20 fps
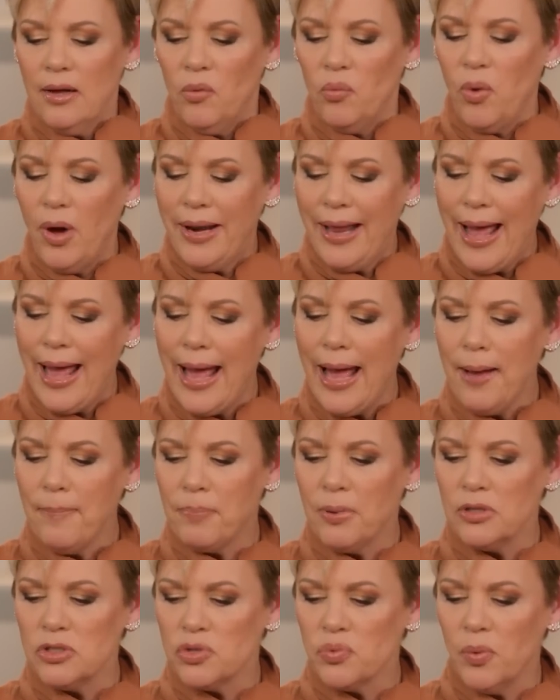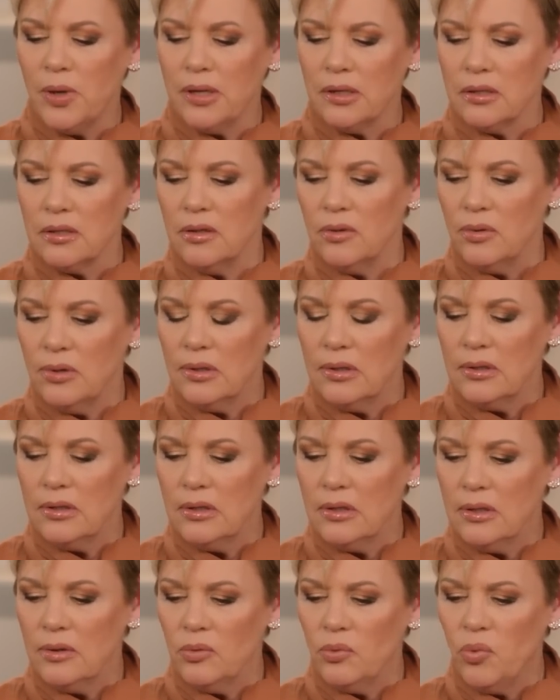what happens when
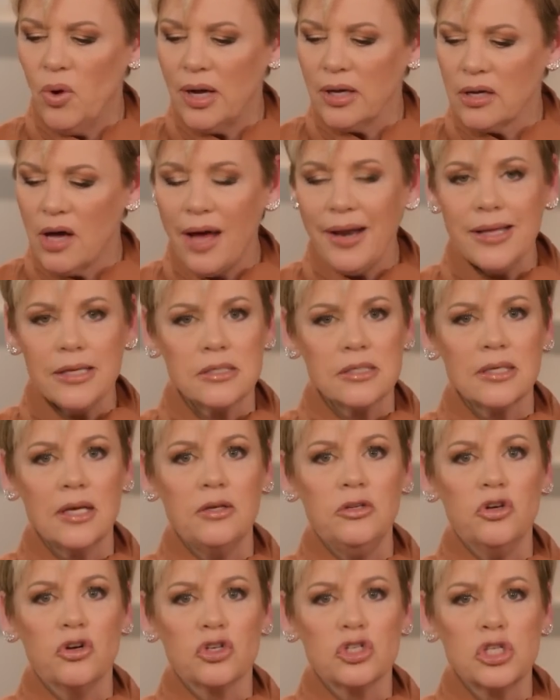what God has said, your